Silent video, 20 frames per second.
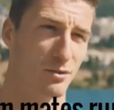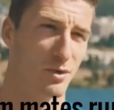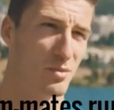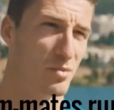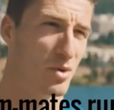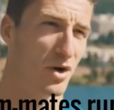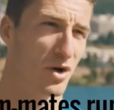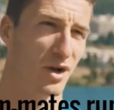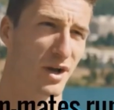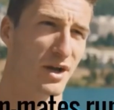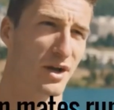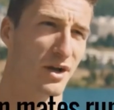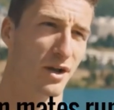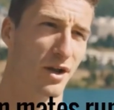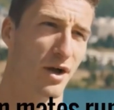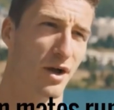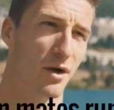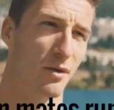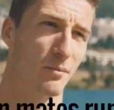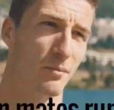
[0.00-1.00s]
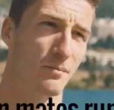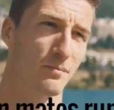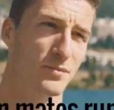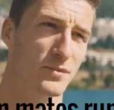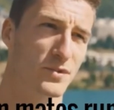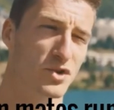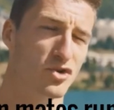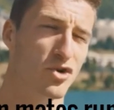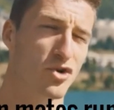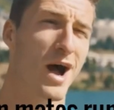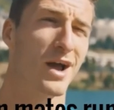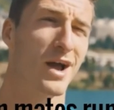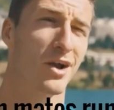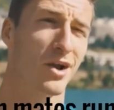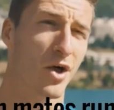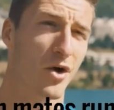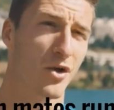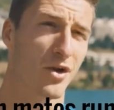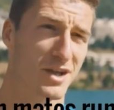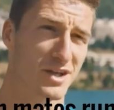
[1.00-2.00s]
or quicker last year, so the
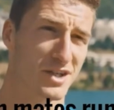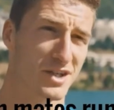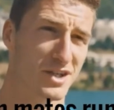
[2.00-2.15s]
potential